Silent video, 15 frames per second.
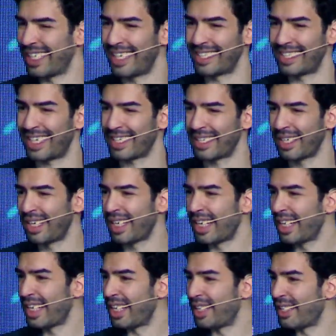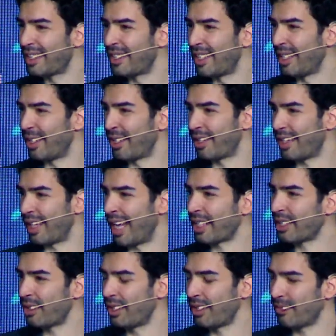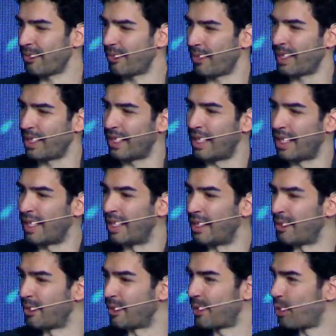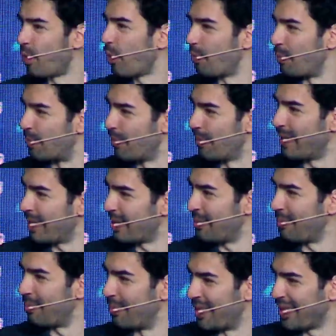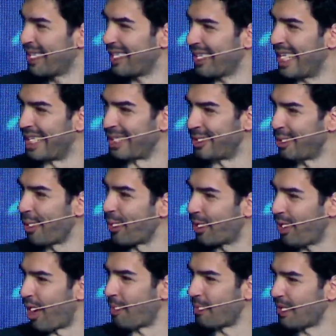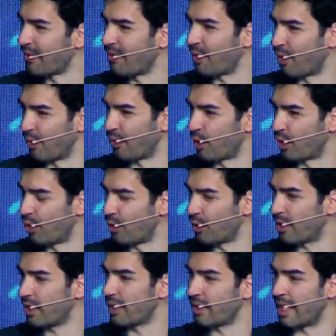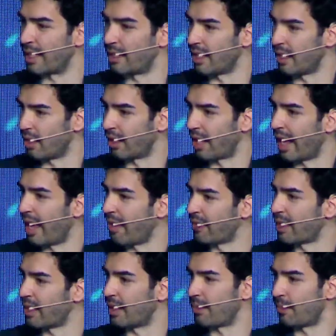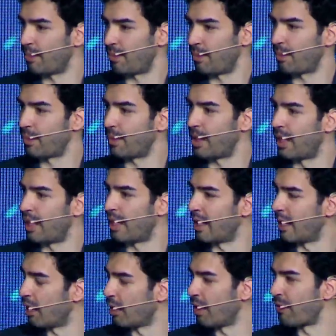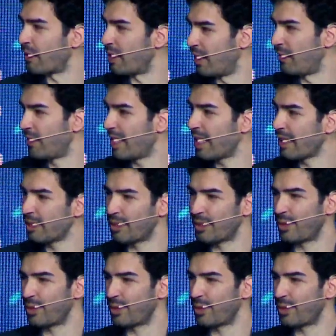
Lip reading: Is that they are actually so big and so common for users, and they are having a lot of TVL.